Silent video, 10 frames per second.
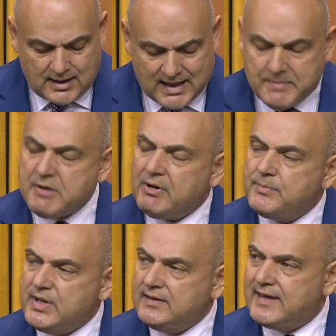Let me
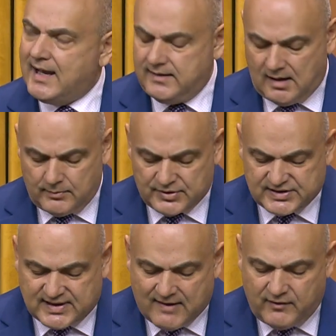repeat that number:
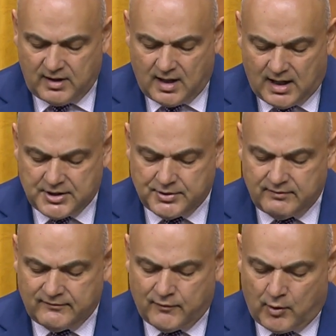
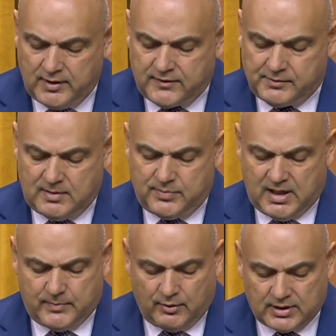743
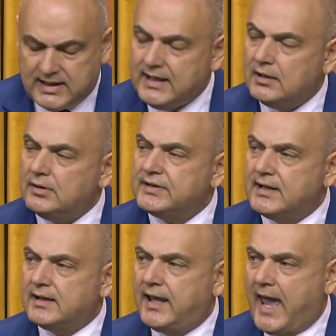people killed
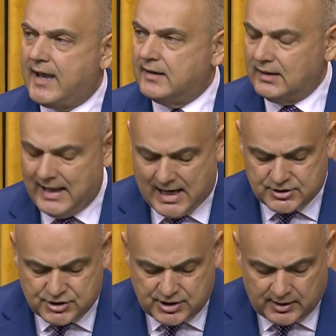in Canada
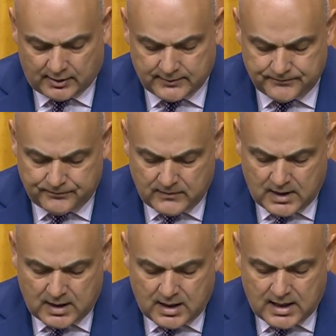last year.
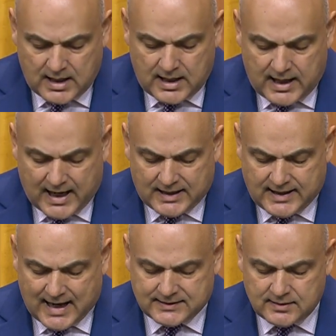And
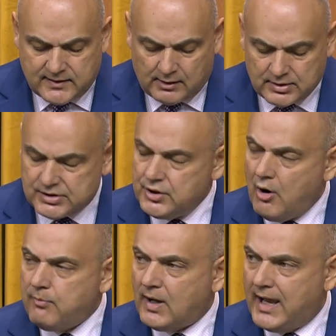yet there is
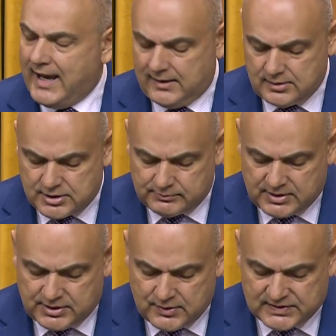no plan to
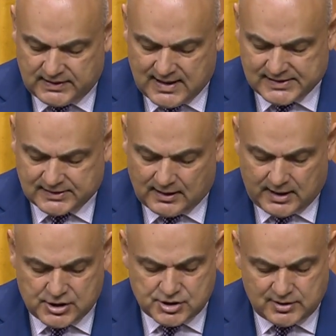reduce the
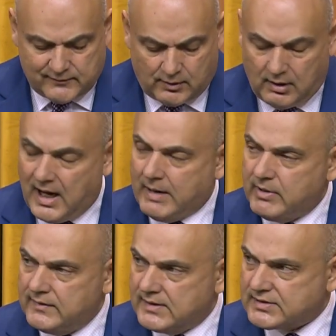escalation of crime
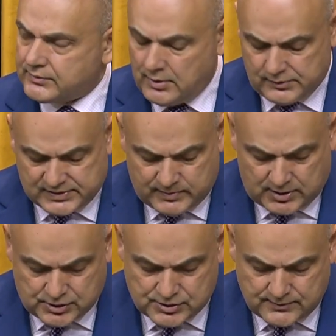in this throne
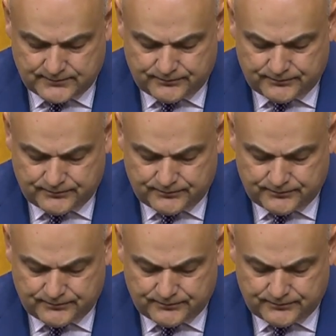speech.